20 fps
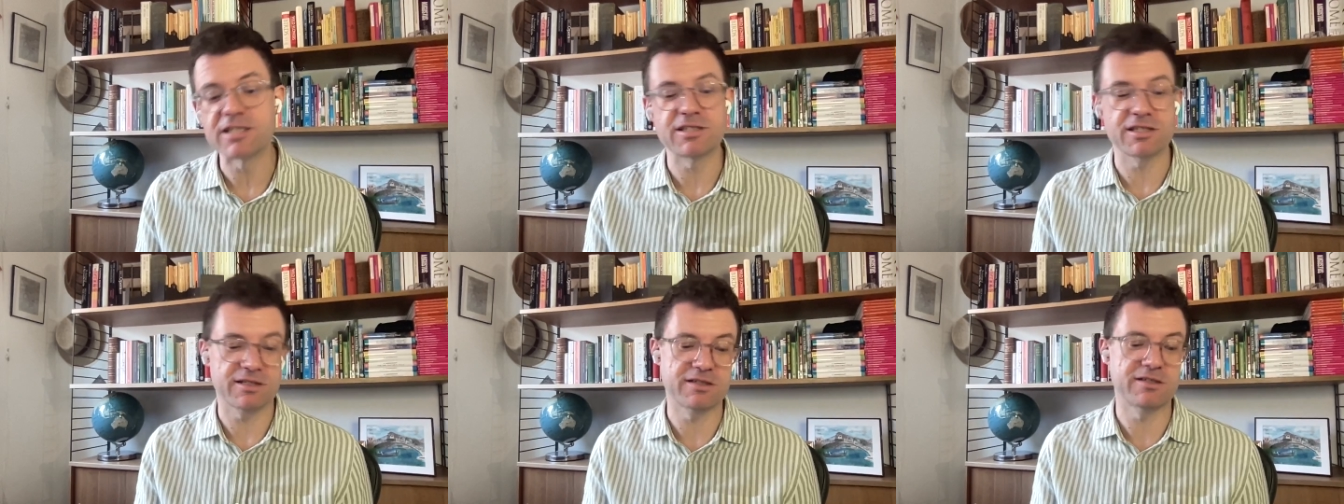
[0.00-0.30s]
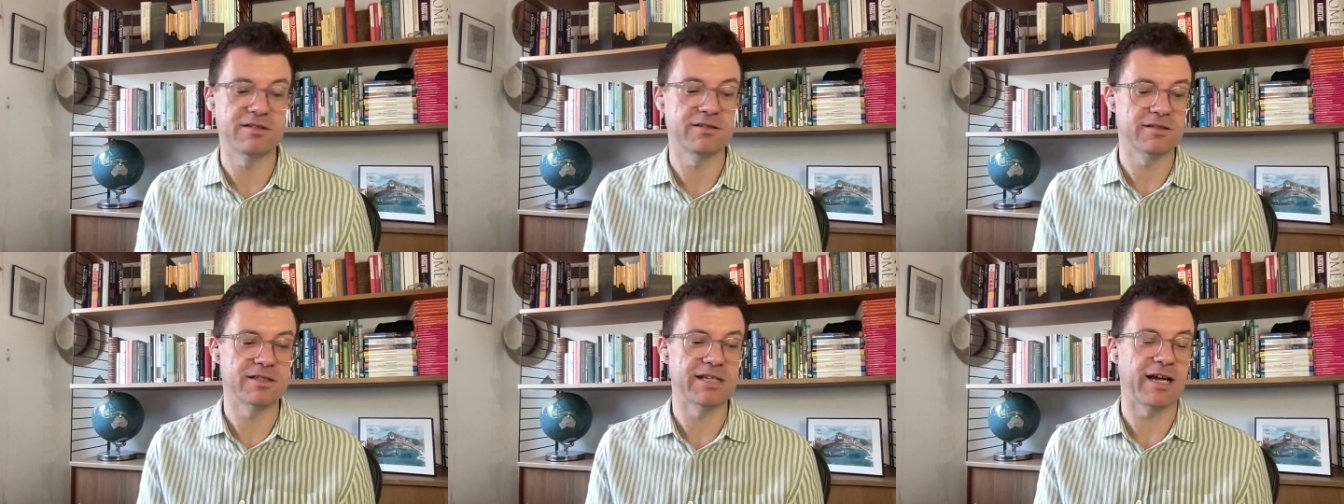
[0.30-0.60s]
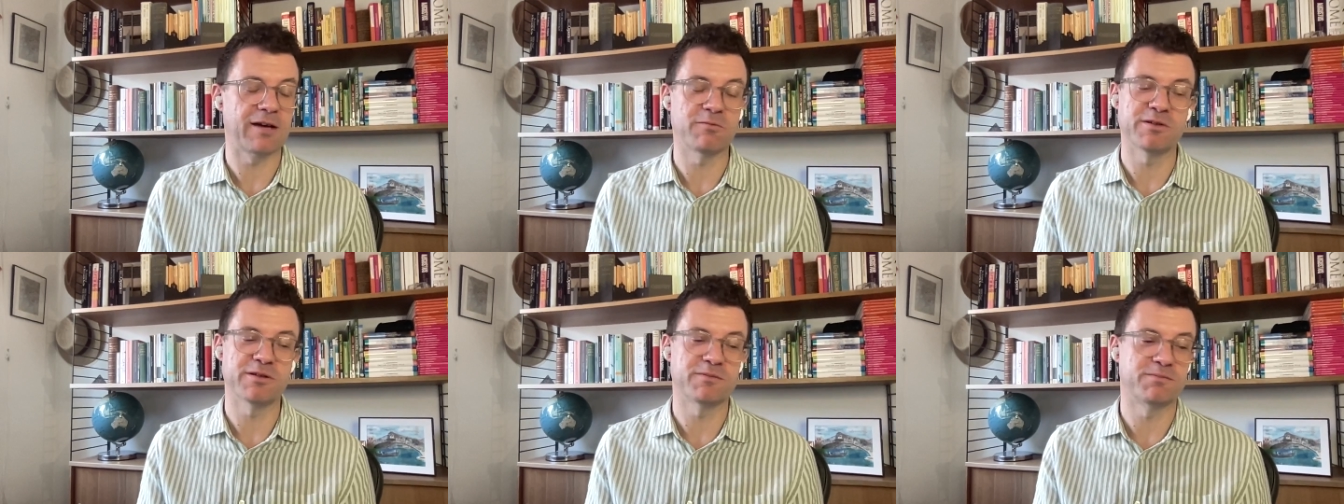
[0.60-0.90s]
just do
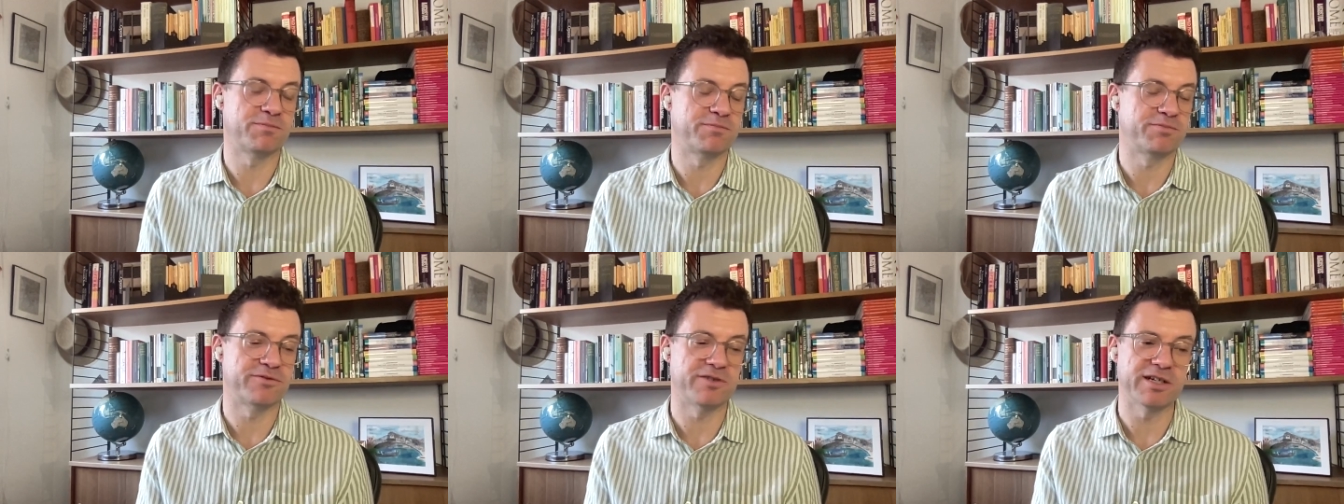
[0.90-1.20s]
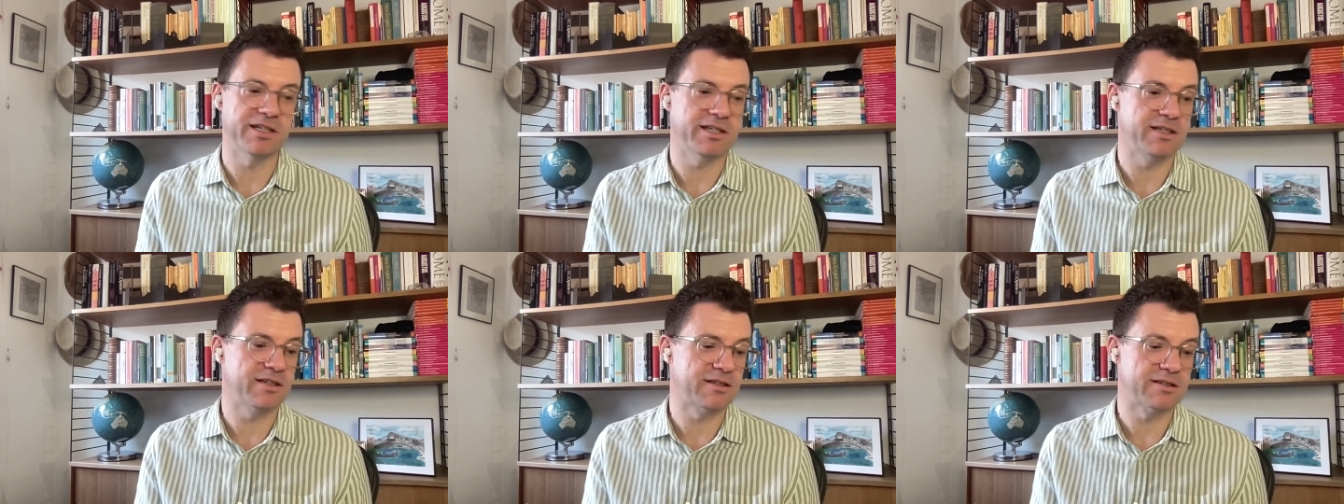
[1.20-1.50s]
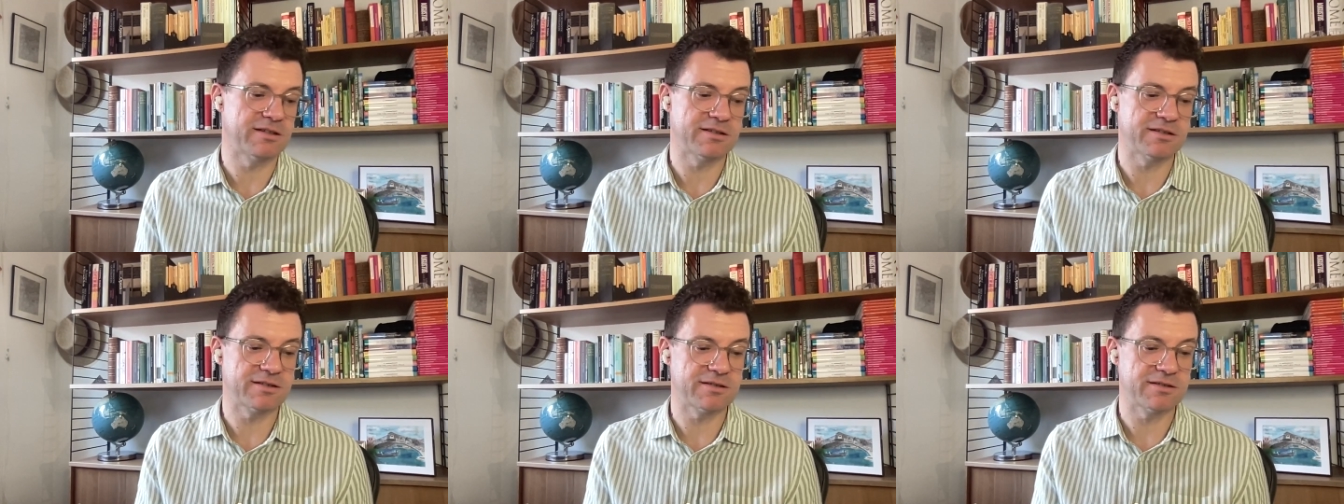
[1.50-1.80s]
that with
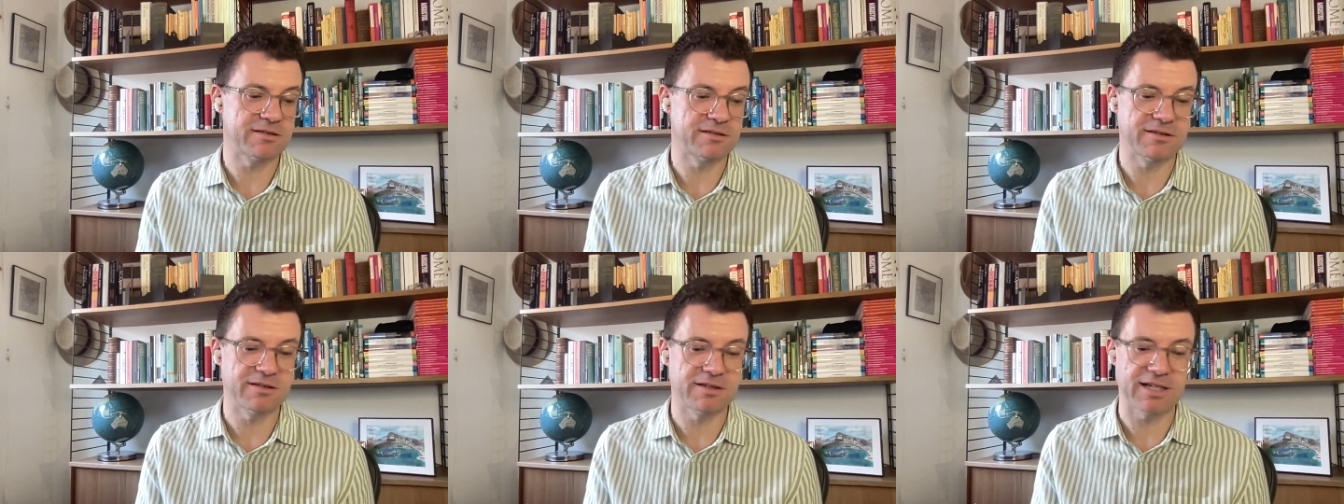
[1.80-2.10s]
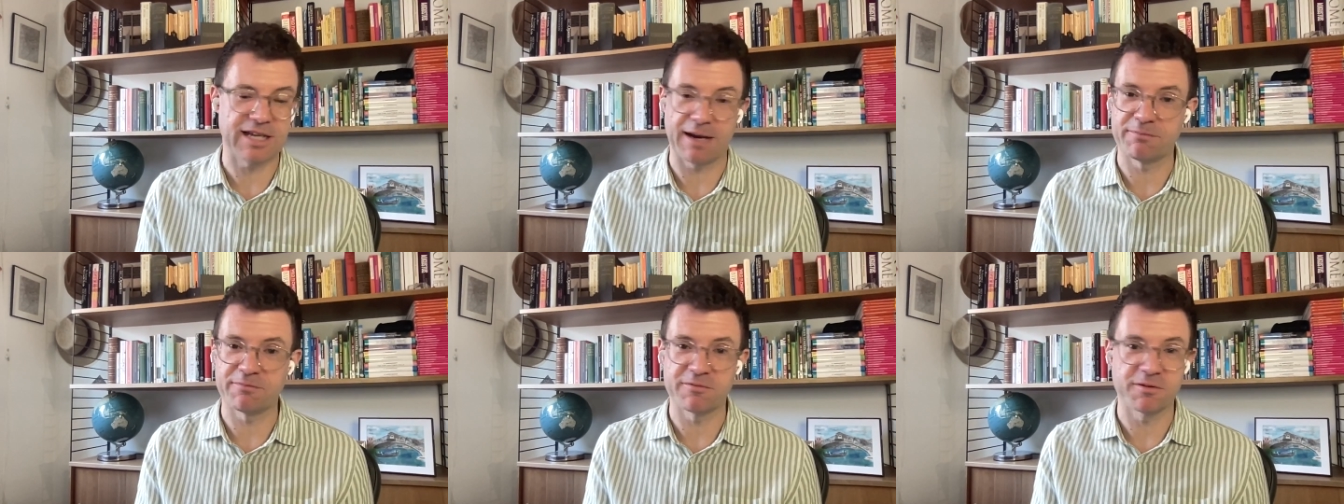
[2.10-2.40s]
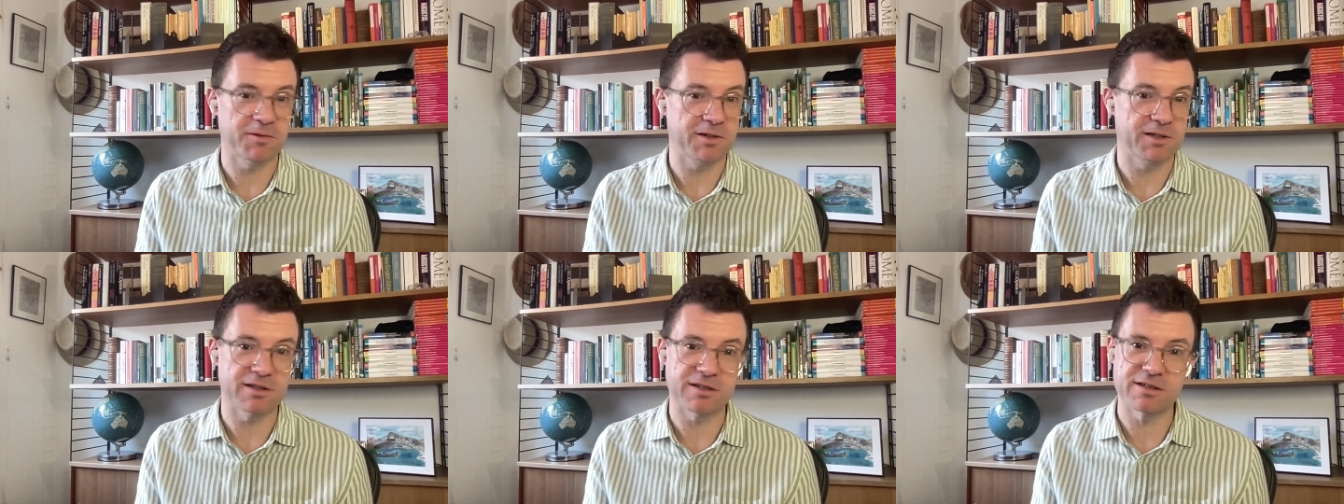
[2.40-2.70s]
brilliant camera
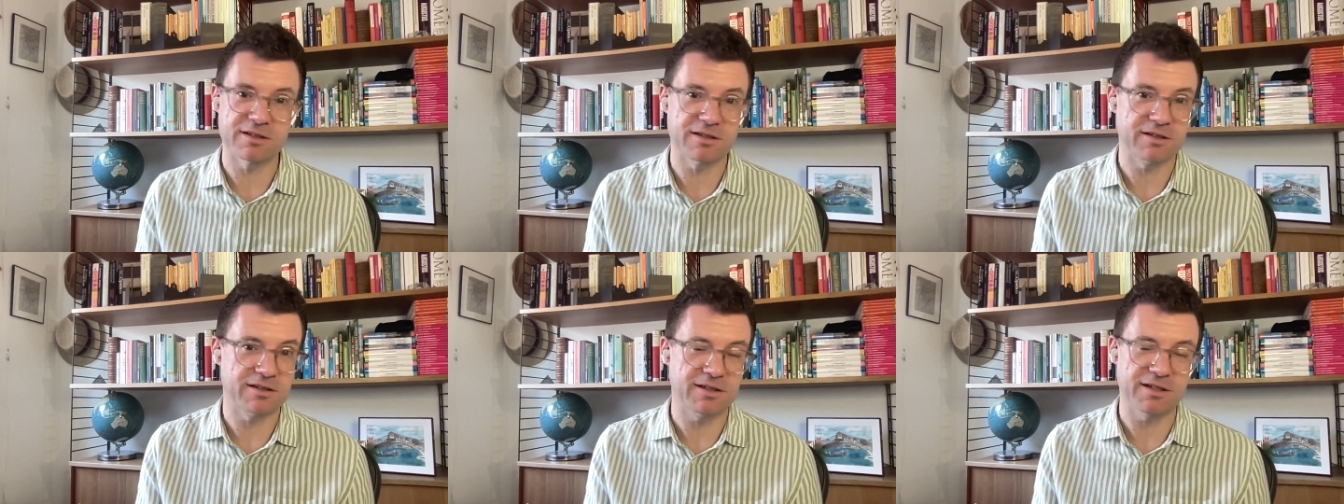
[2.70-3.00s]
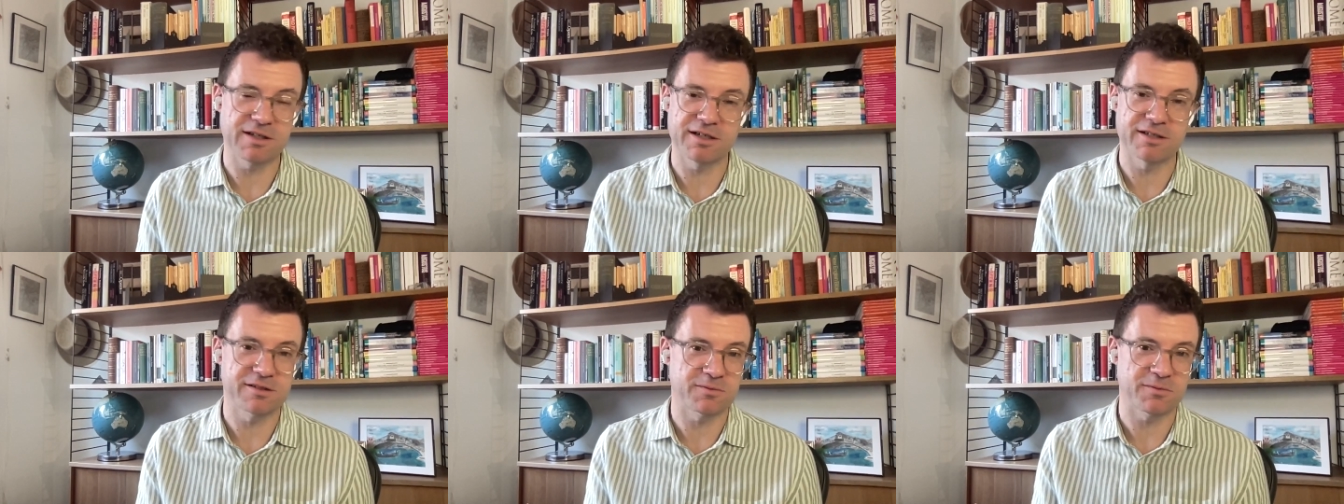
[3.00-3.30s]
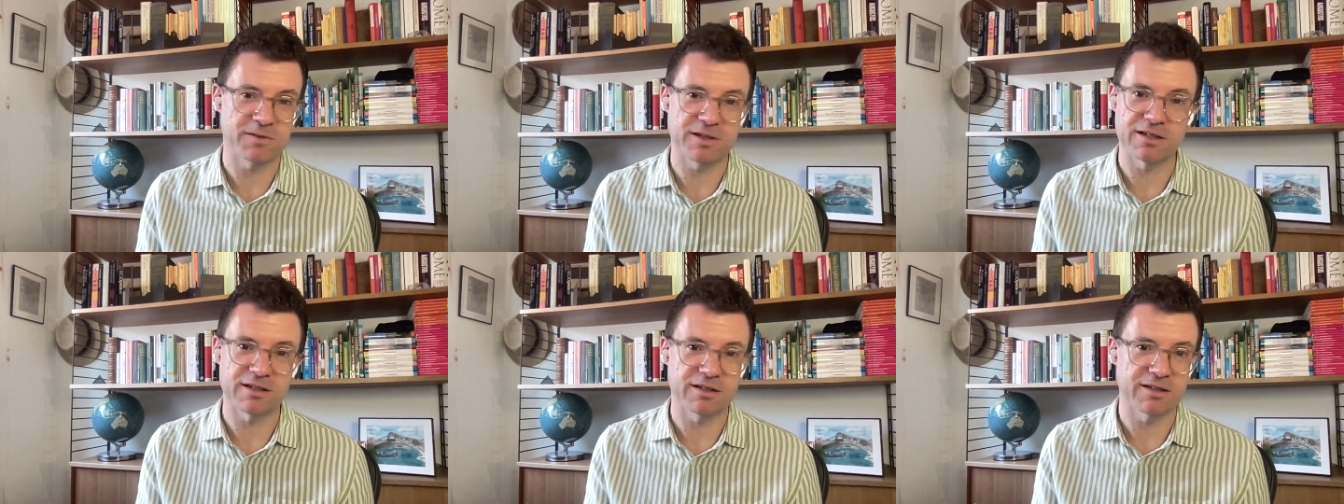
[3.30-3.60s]
work as
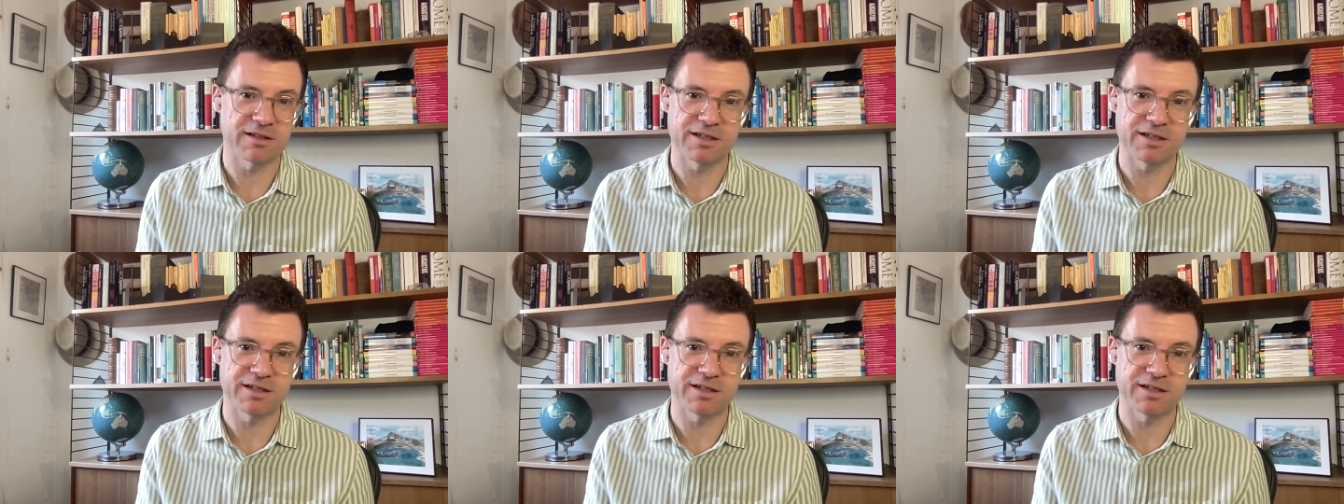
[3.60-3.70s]
well.